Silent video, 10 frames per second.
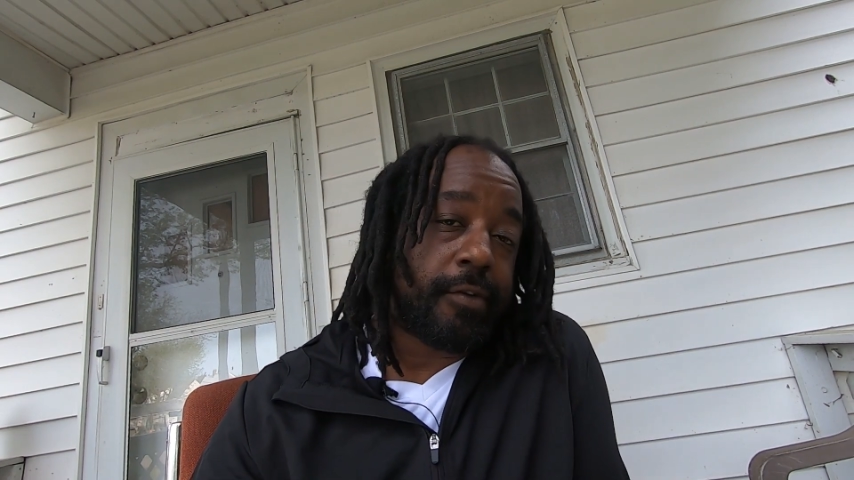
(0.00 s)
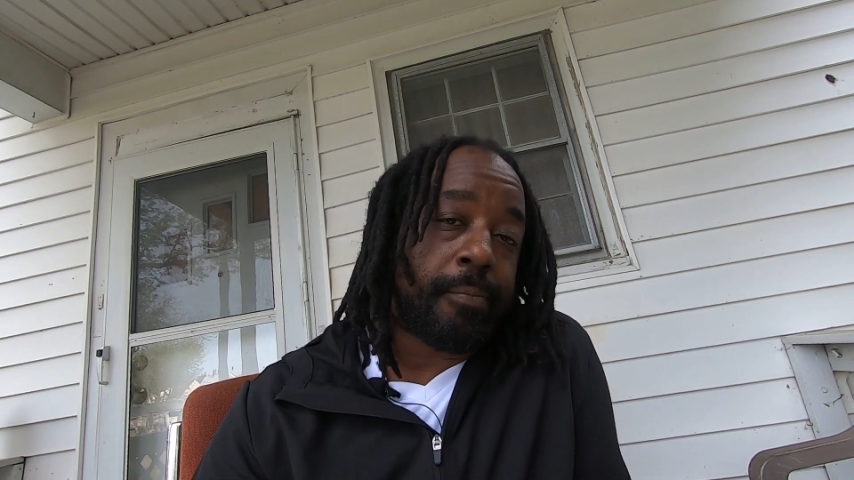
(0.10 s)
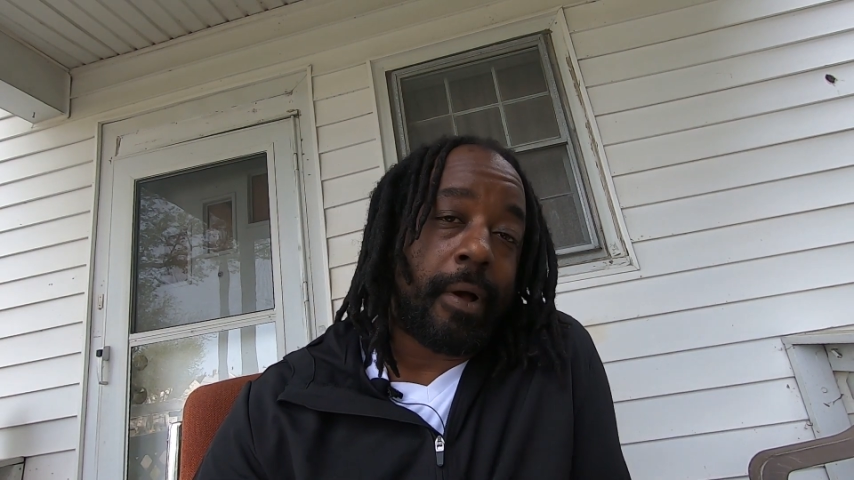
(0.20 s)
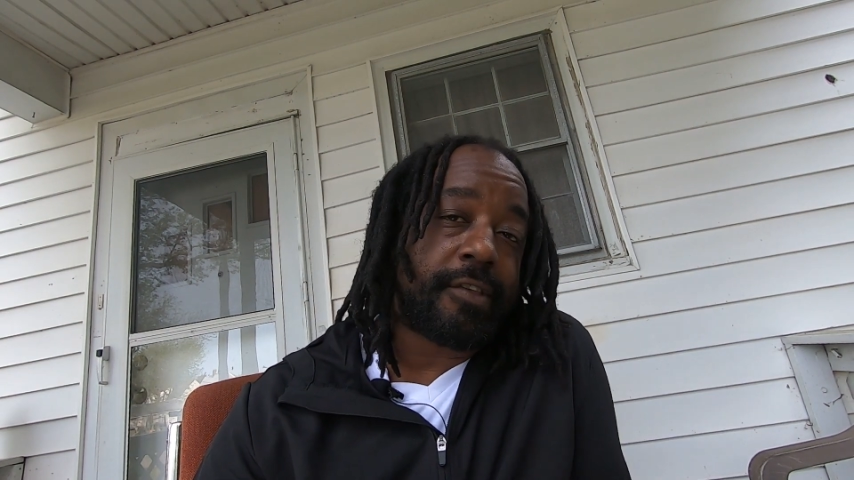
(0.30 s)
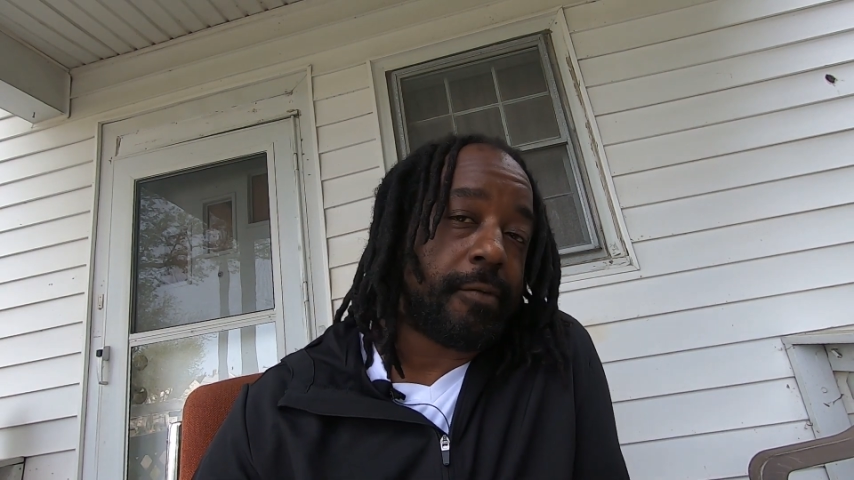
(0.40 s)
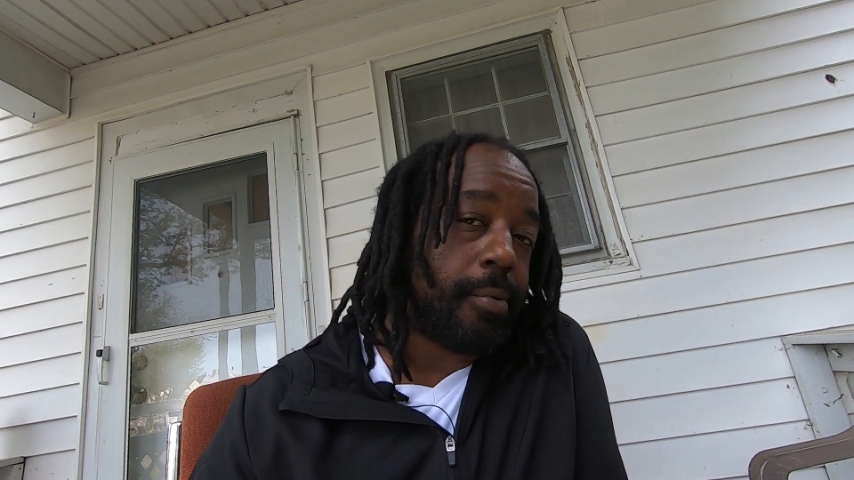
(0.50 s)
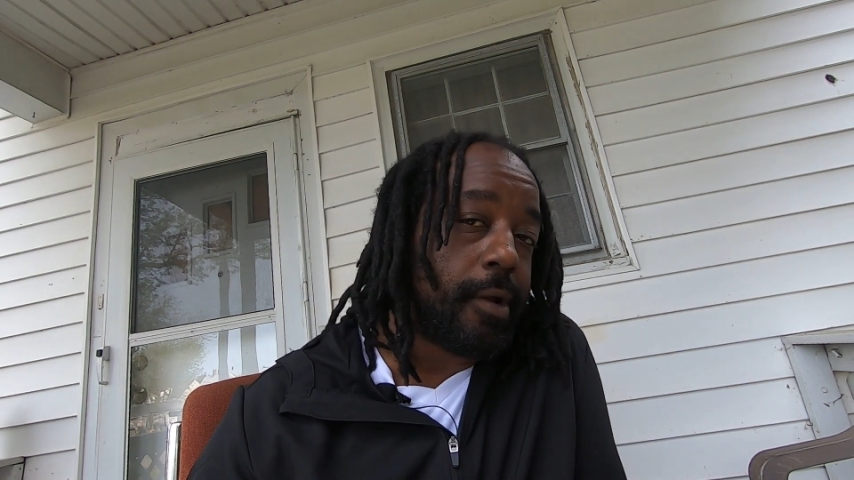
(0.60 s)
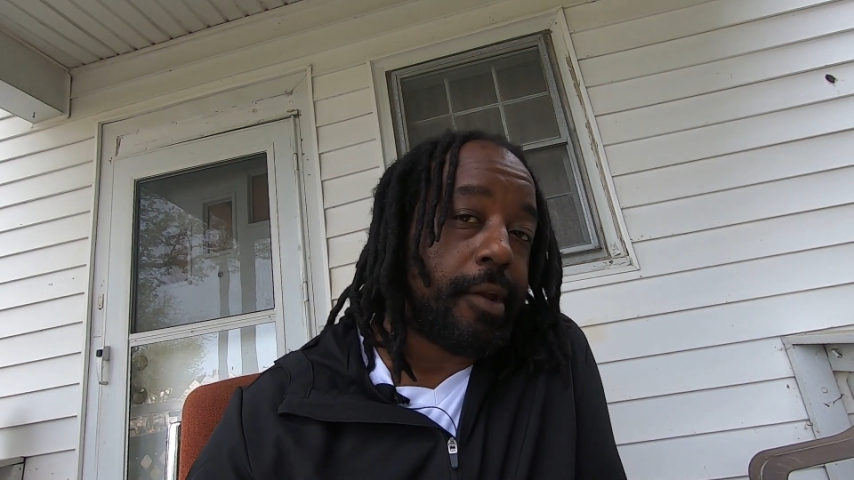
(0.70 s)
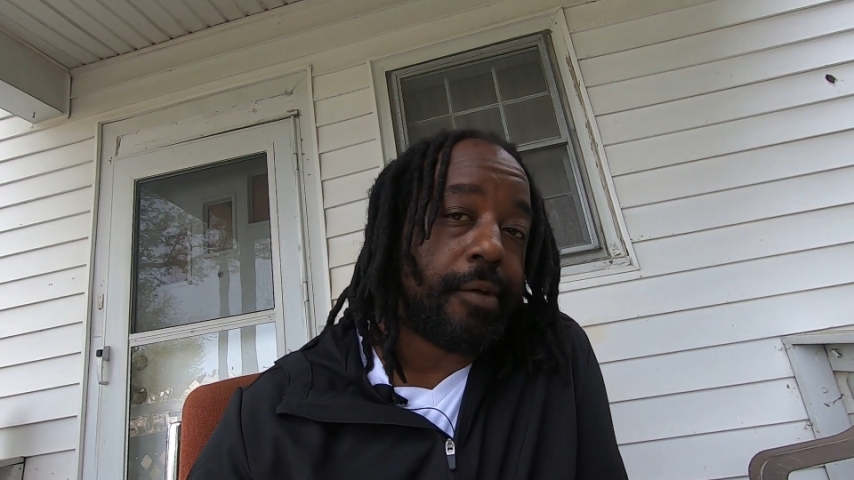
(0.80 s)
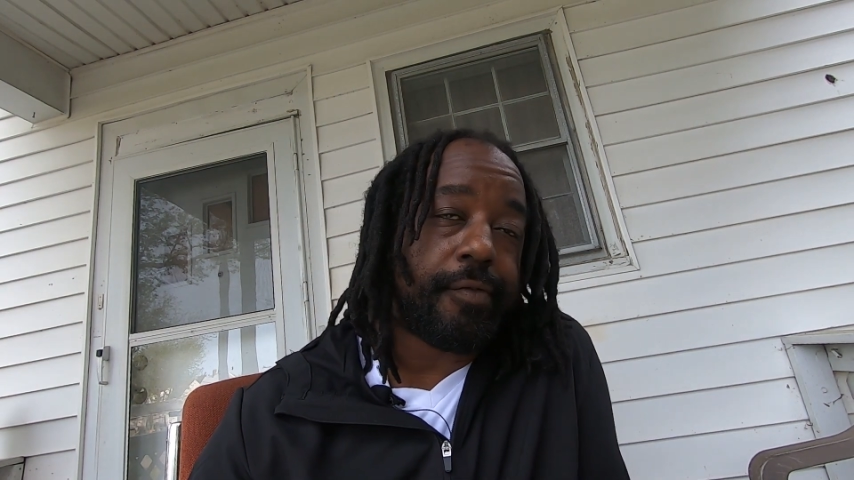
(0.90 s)

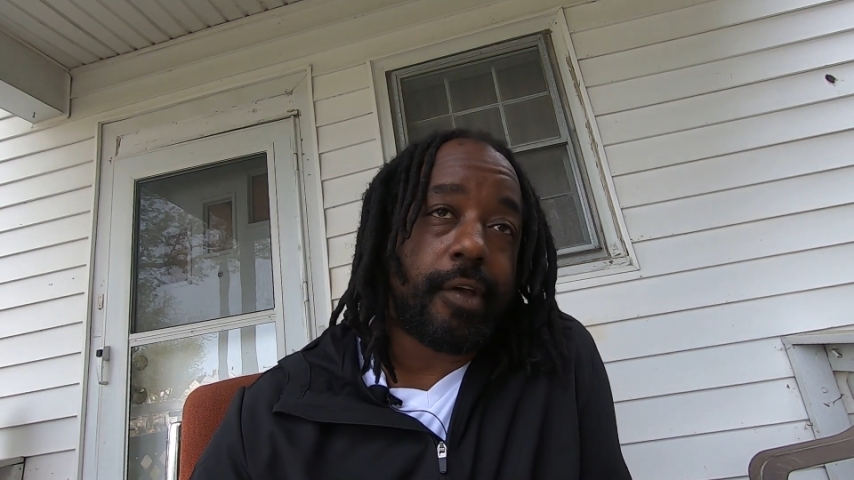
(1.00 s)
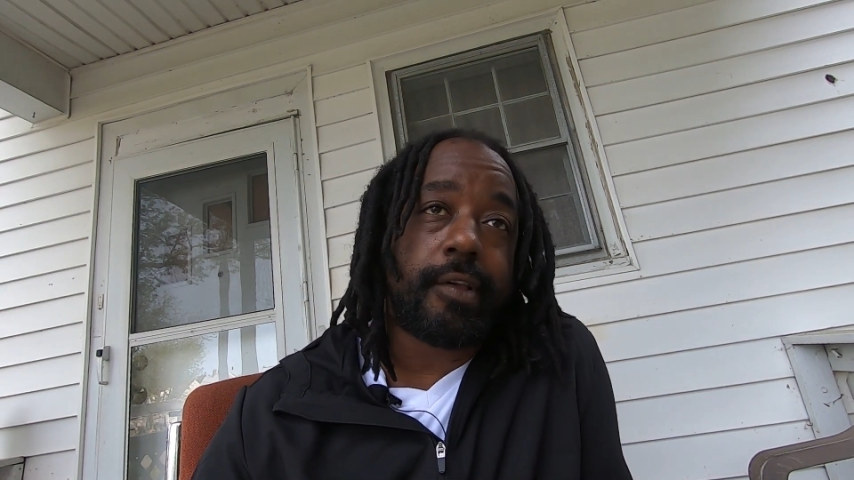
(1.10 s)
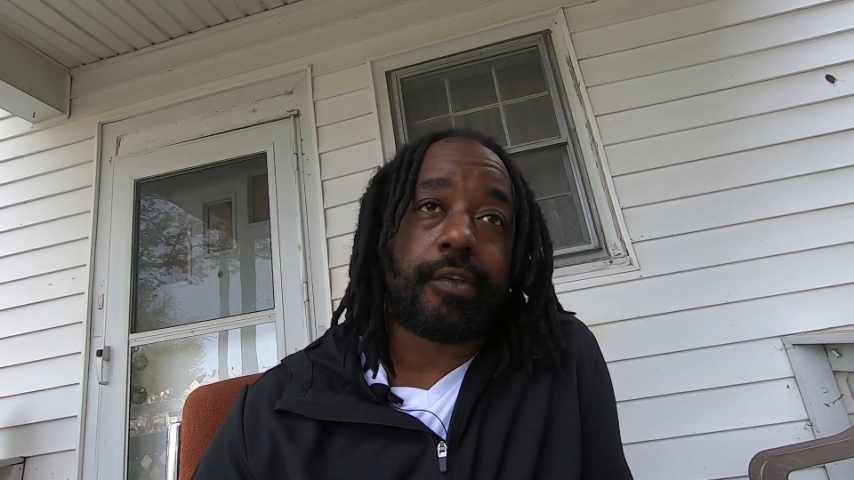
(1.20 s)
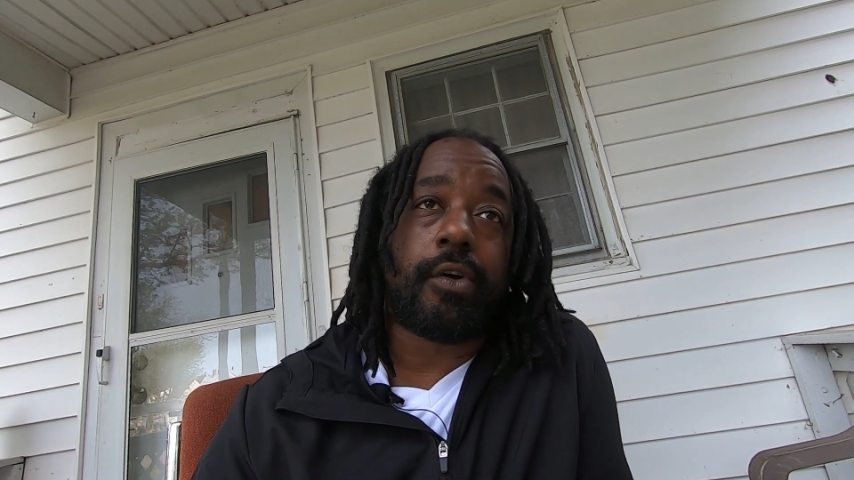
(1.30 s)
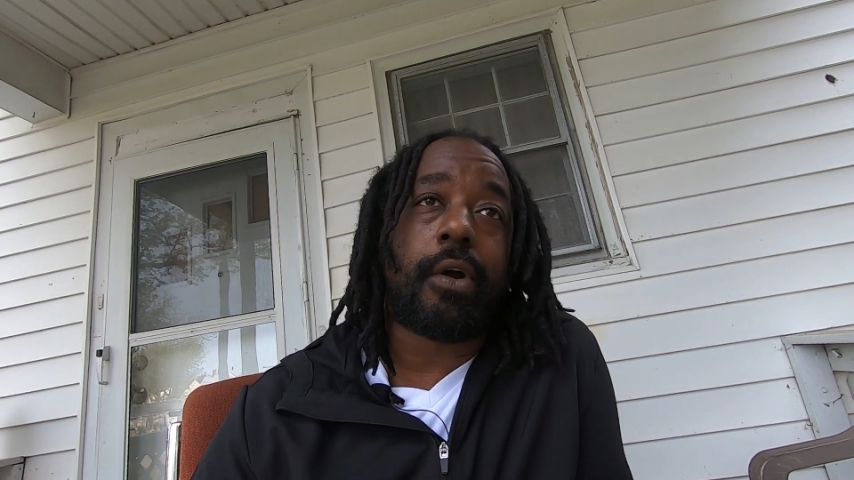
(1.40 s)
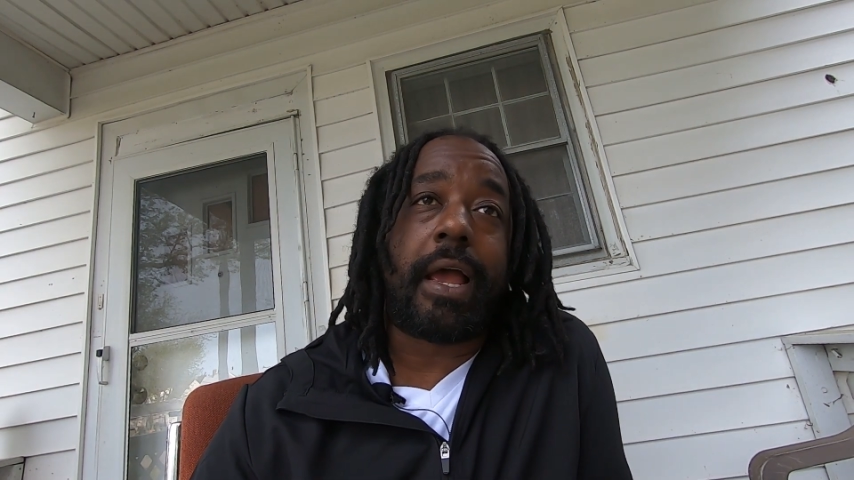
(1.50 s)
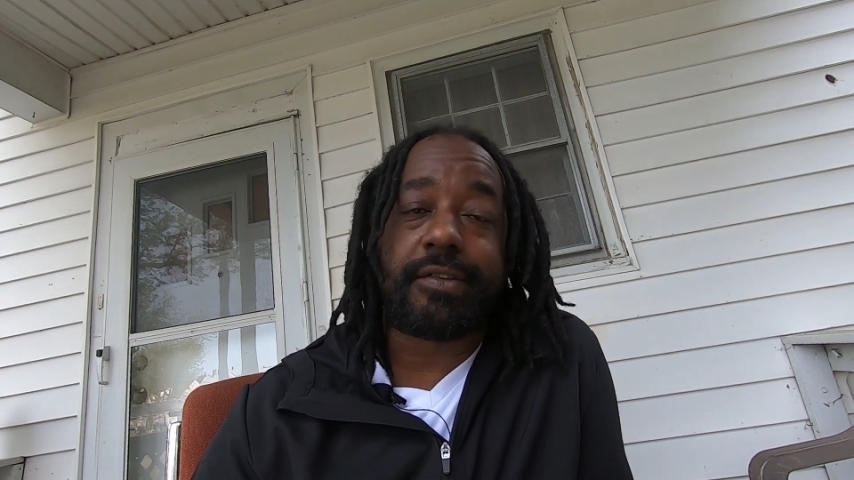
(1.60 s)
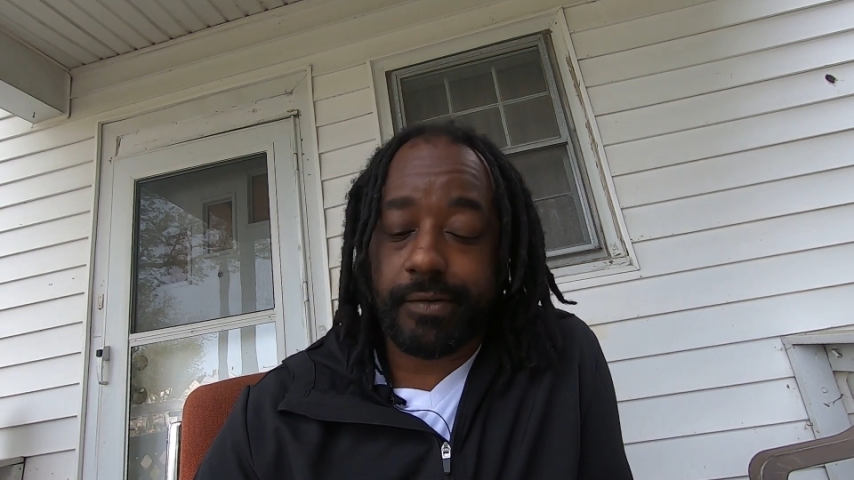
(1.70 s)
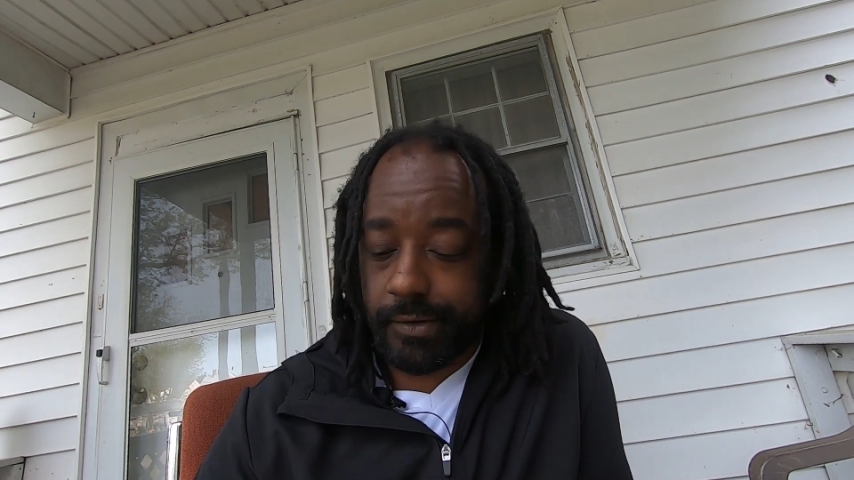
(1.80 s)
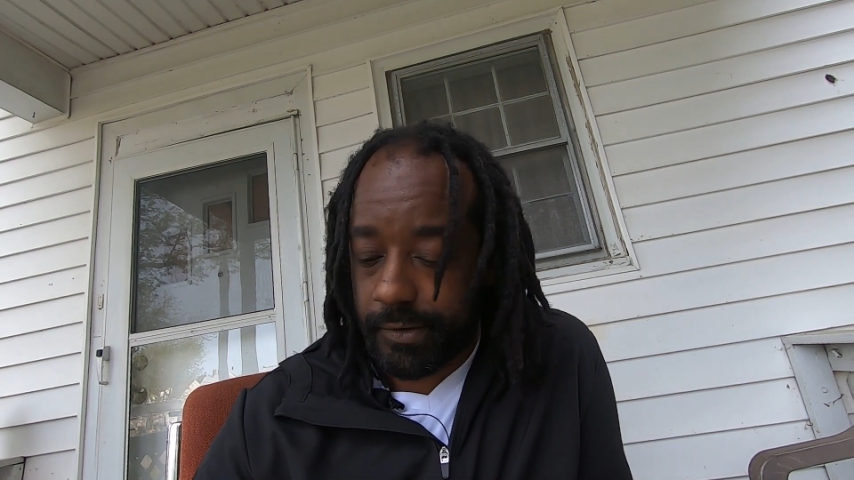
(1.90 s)
responsibility for his or her
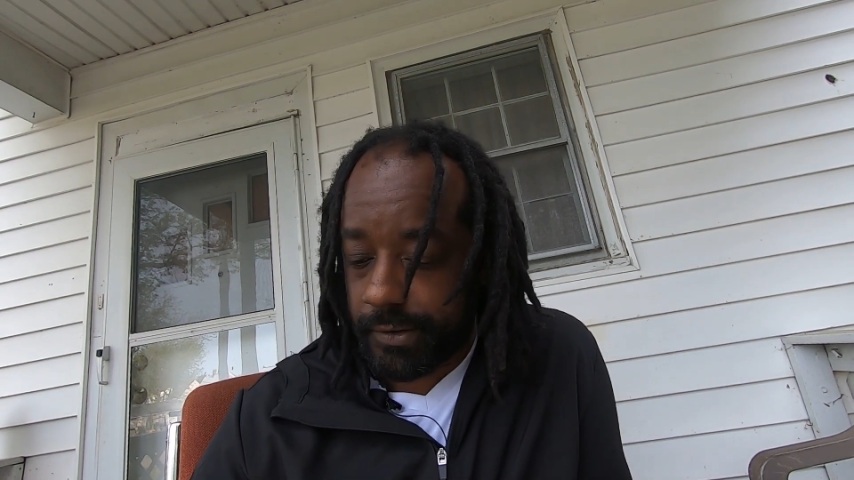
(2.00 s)
actions.